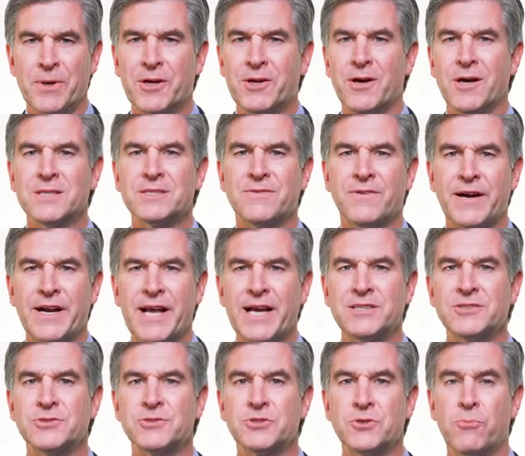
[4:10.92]
Because
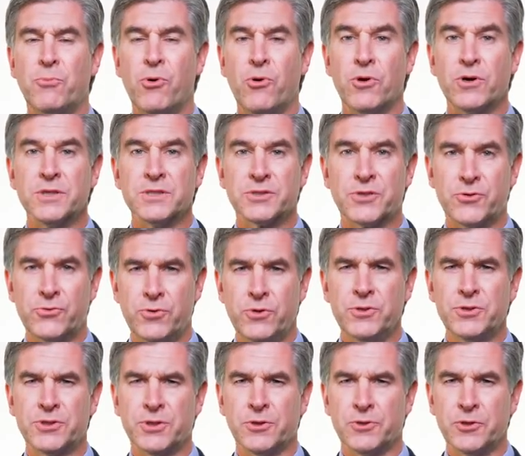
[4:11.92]
financial support is
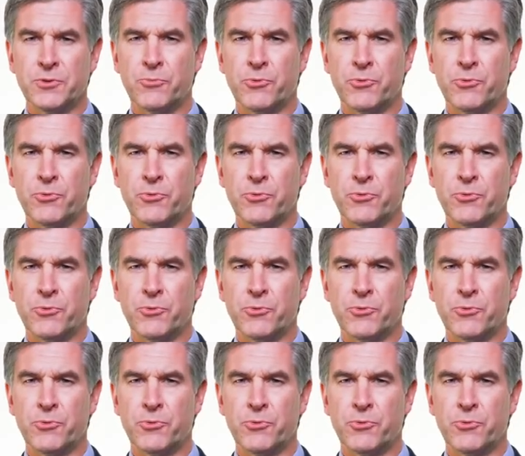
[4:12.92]
crucial to